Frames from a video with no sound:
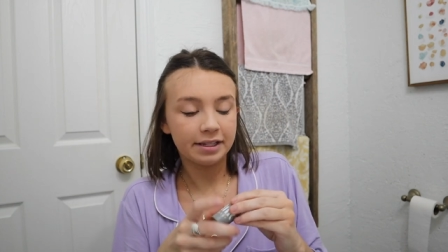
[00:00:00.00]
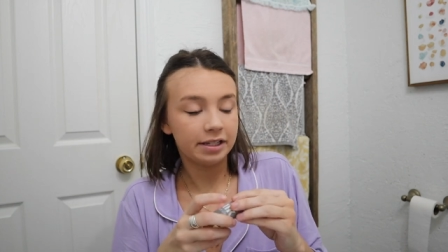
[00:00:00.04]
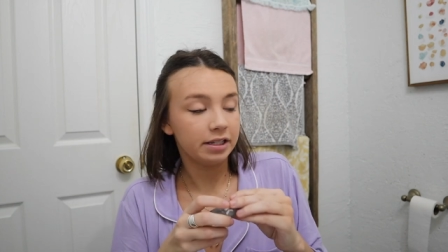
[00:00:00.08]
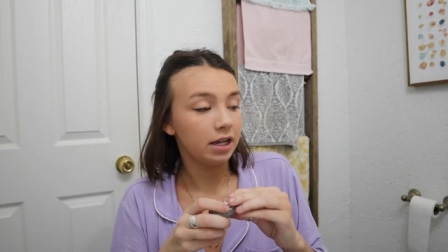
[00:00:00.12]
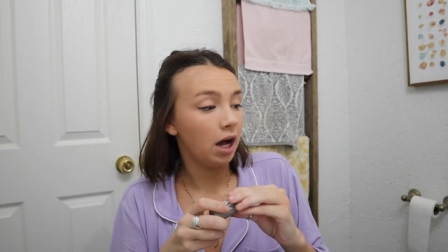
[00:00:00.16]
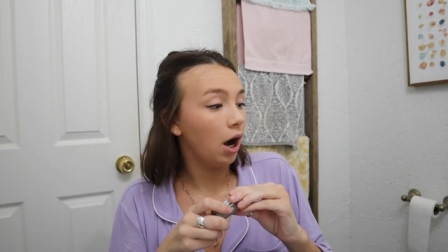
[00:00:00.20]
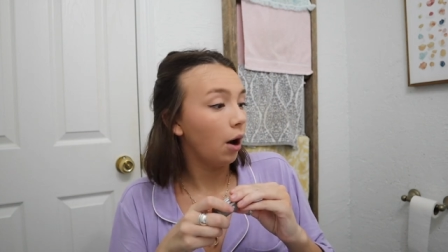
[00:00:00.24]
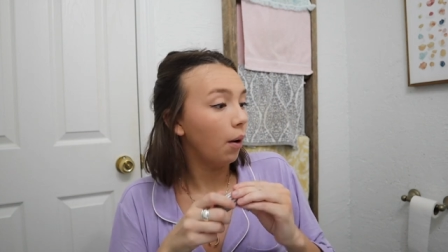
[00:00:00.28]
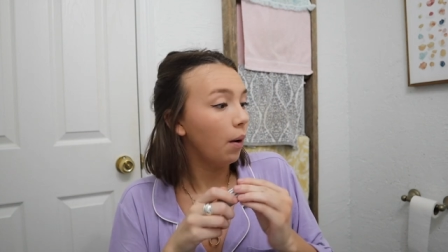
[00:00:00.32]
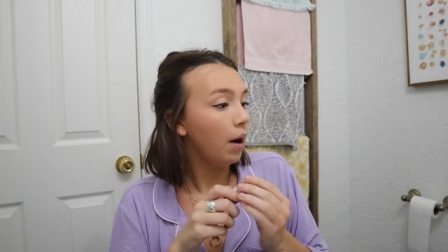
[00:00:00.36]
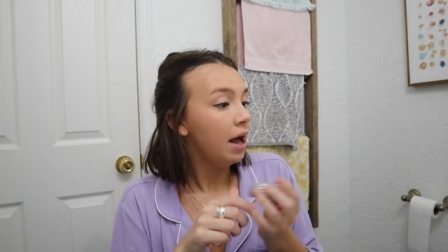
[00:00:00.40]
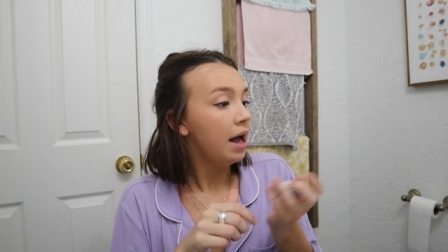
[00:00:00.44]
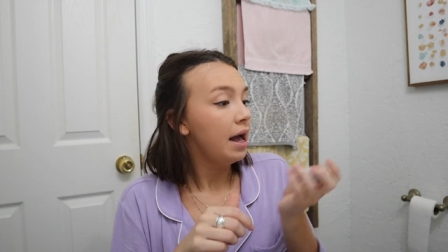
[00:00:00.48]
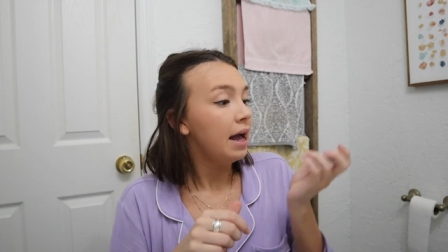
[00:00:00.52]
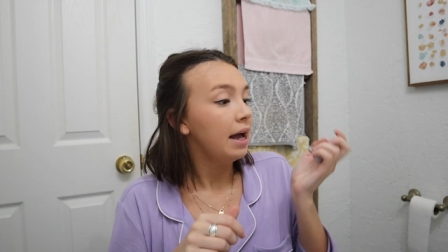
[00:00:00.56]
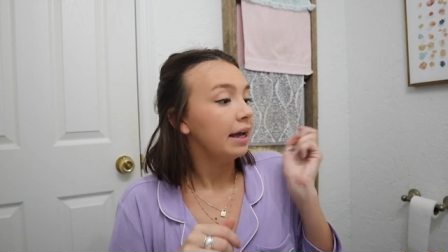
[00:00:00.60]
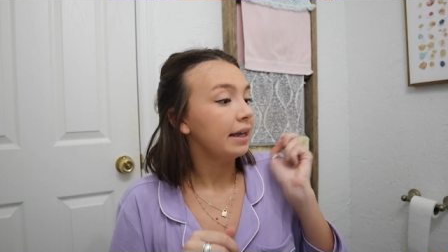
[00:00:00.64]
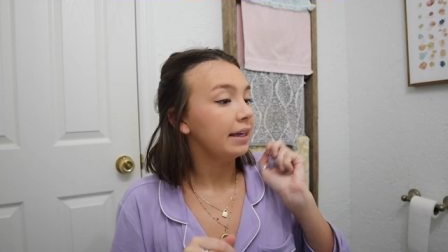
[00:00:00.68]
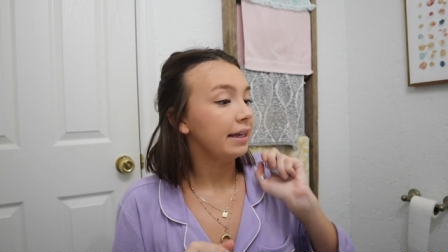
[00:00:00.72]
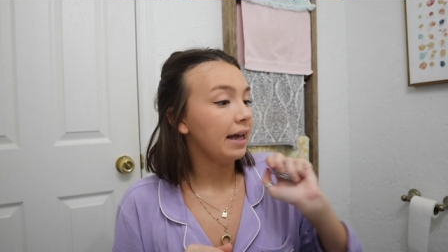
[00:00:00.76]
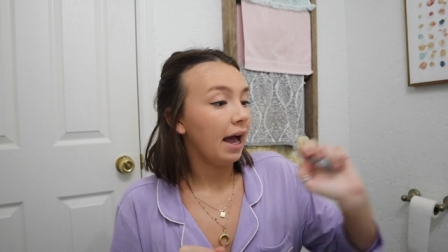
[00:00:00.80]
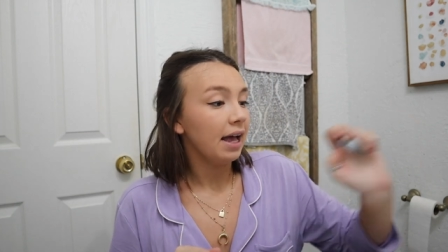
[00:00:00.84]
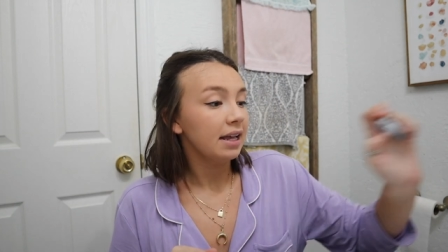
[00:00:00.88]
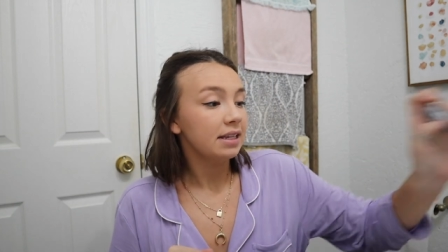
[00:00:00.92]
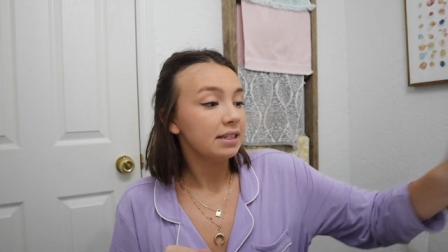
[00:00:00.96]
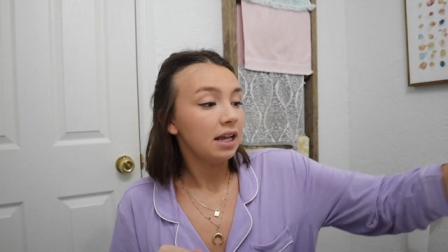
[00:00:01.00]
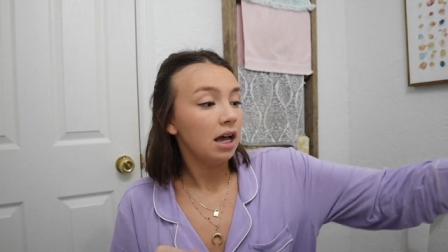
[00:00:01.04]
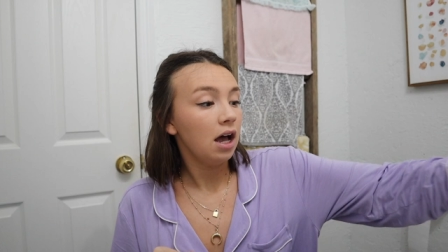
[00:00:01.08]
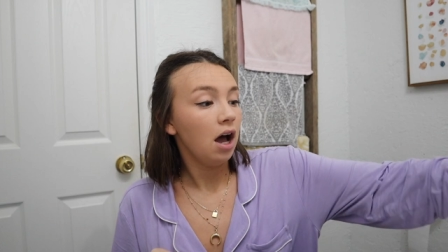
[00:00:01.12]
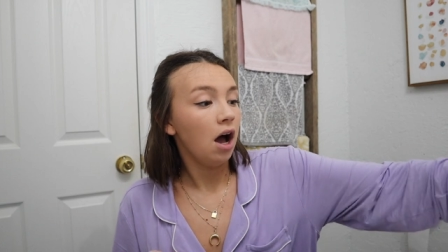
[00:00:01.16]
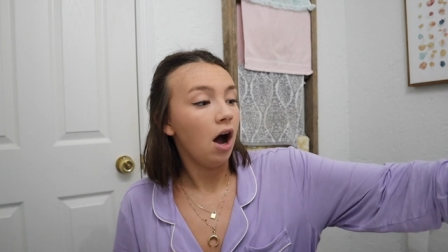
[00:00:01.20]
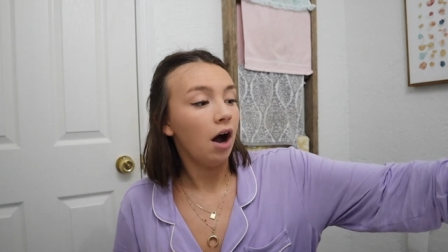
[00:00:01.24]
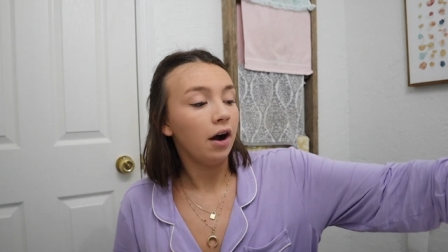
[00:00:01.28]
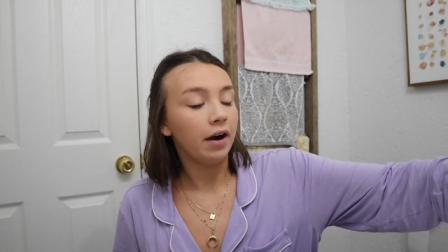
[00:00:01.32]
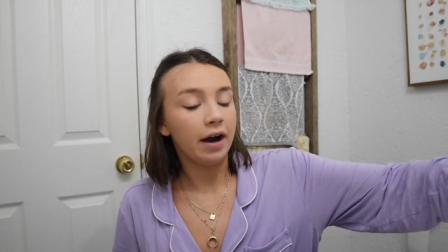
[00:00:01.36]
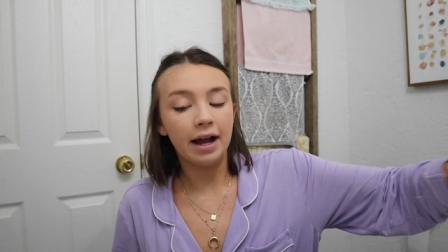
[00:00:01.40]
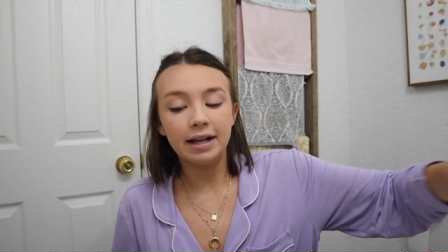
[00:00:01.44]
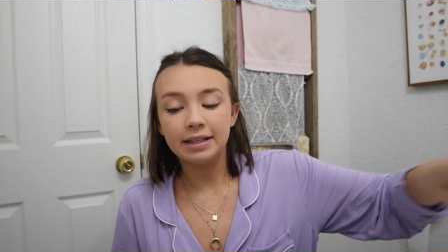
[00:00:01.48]
So yes.
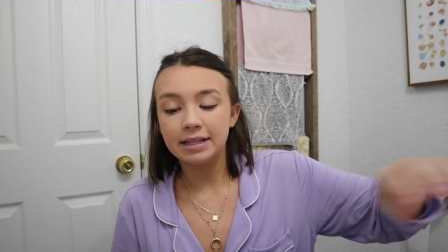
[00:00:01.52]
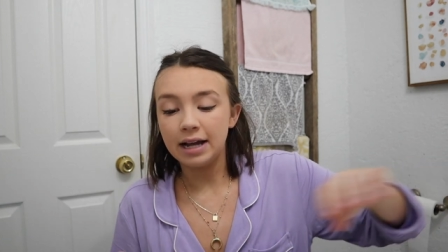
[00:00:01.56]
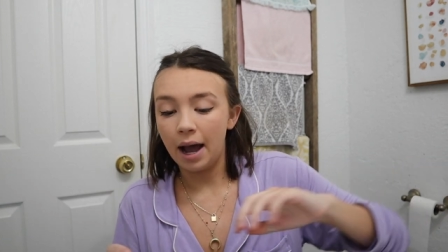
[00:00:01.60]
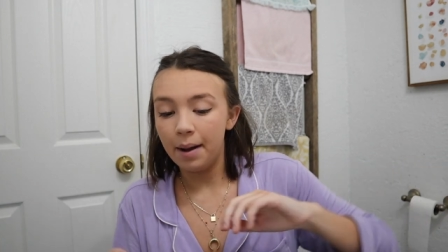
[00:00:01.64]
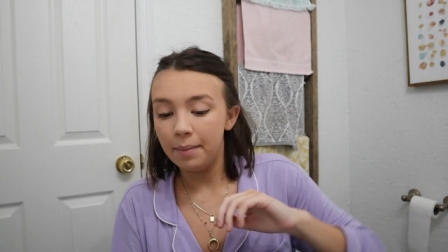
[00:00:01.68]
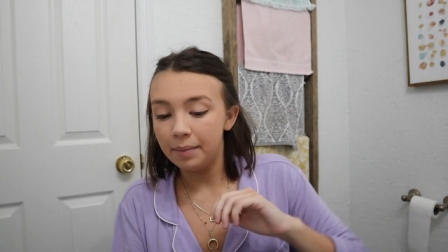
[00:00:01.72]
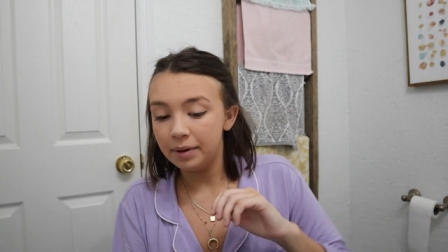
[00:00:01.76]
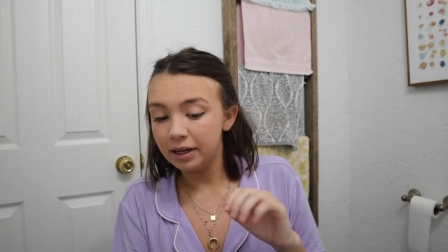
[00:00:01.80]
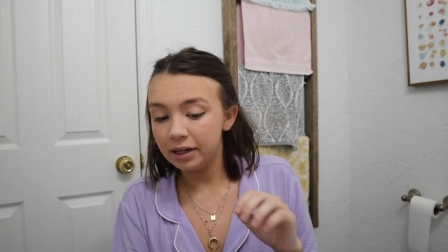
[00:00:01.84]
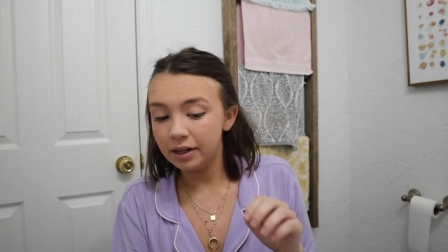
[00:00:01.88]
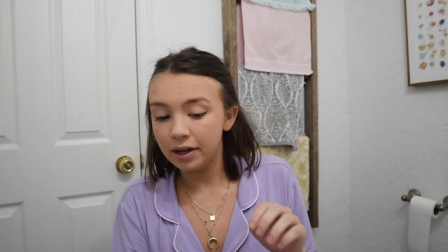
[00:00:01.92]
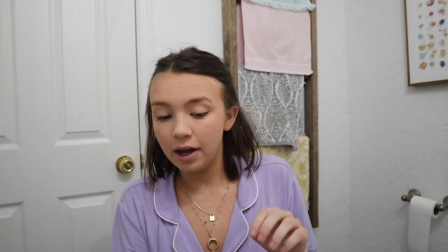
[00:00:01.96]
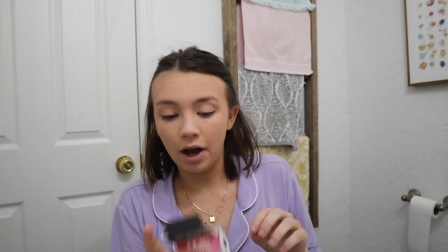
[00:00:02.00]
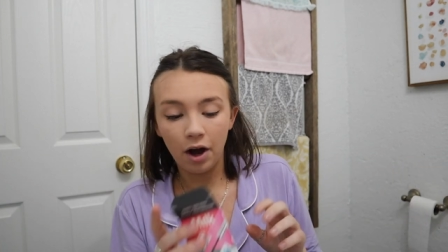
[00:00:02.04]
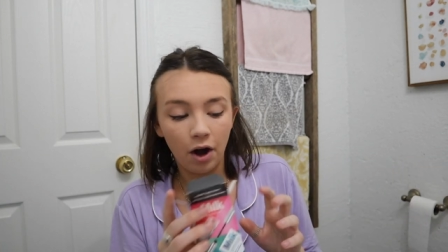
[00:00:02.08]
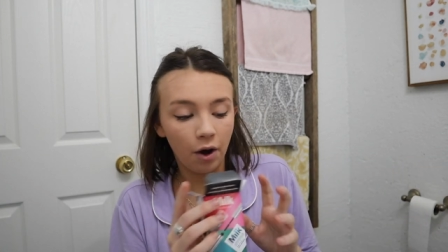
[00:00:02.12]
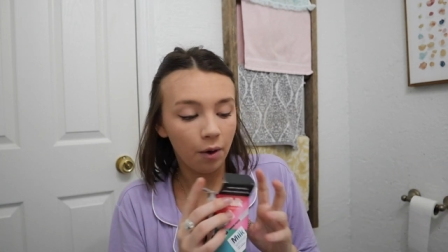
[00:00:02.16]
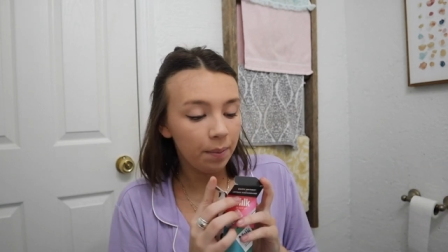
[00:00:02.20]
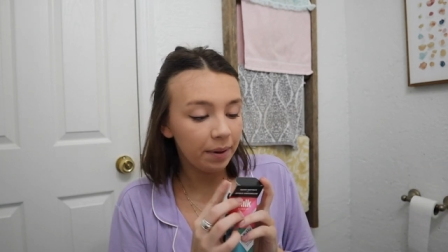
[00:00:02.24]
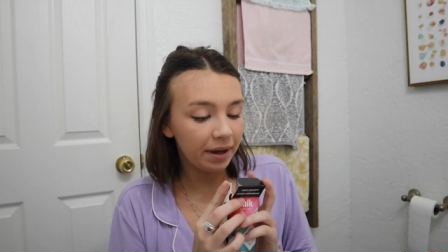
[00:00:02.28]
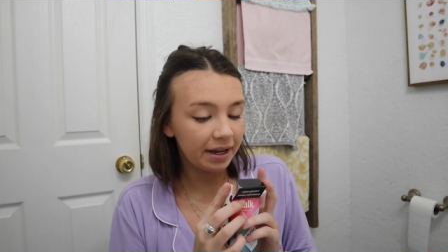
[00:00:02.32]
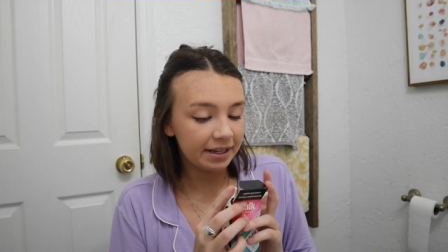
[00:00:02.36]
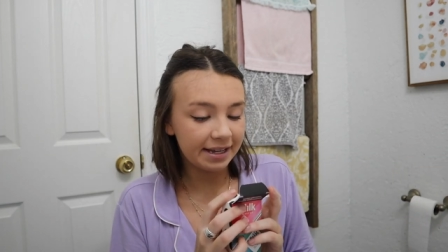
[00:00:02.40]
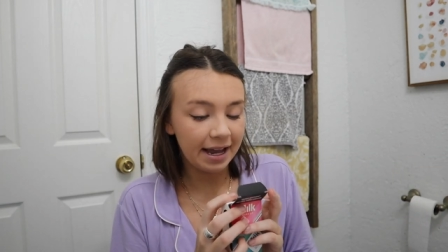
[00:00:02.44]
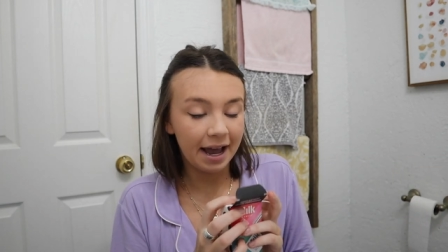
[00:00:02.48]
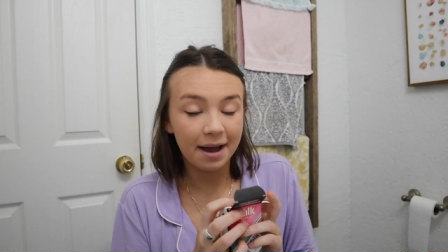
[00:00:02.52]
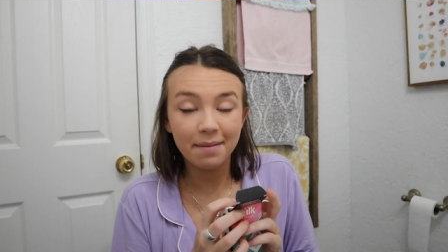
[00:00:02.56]
All right, I'm gonna go because